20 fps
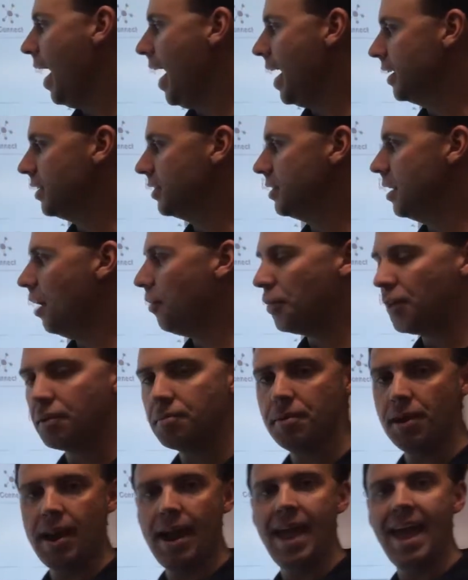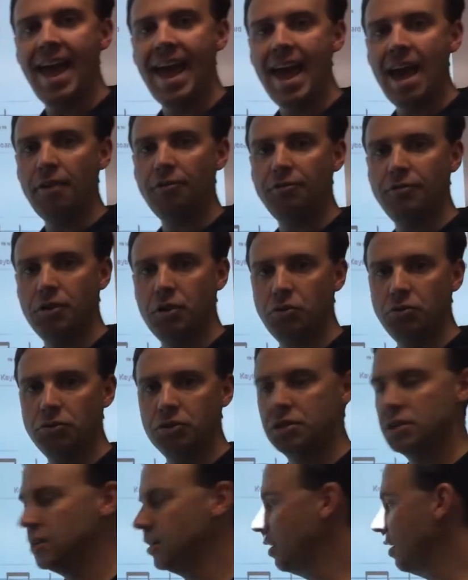has nothing but a half
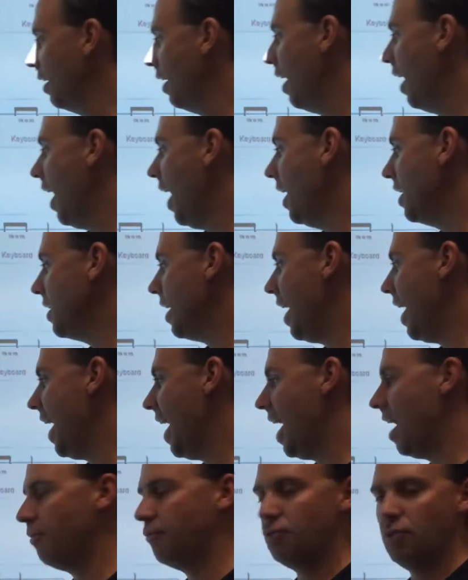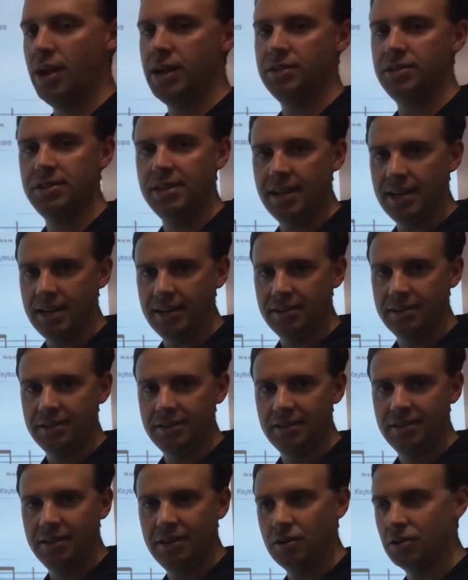note and a half rest in it.
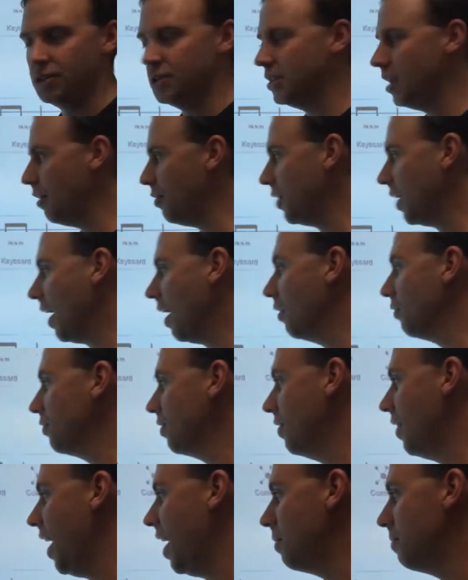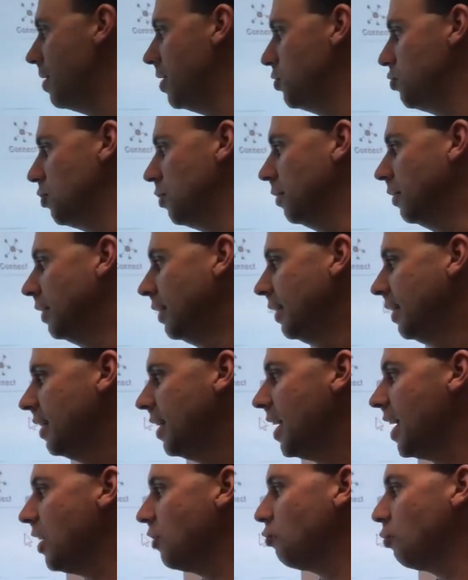There is nothing else in that measure.
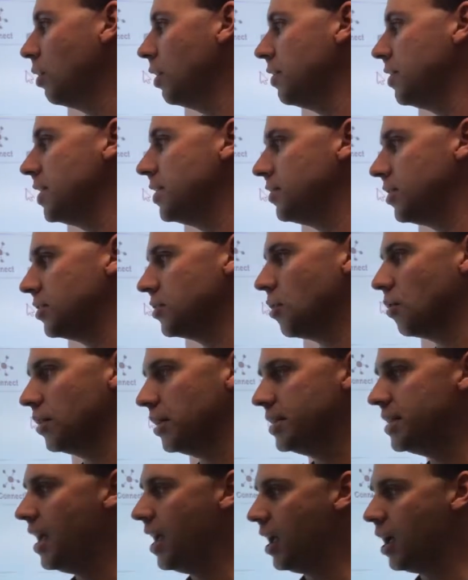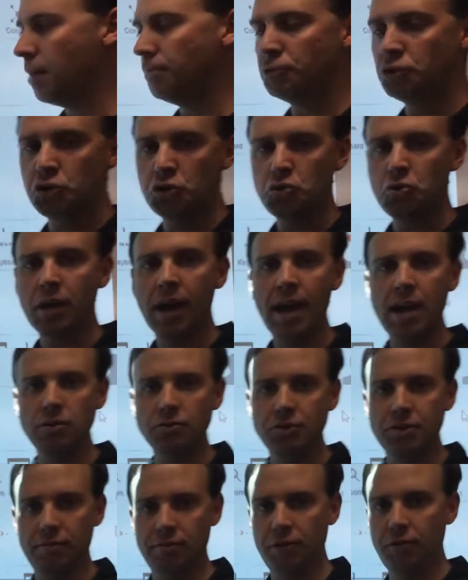Each one of these is going to take up 2
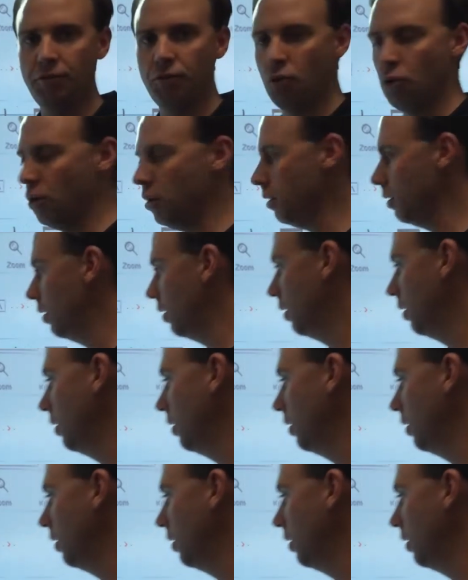counts of the 4.